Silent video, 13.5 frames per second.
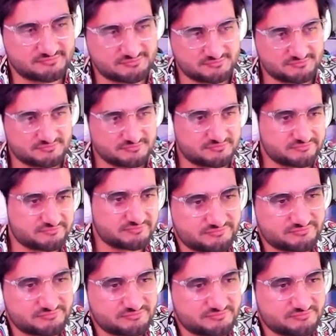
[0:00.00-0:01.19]
beginning,
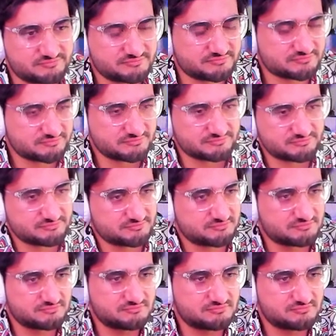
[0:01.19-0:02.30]
it is always dark.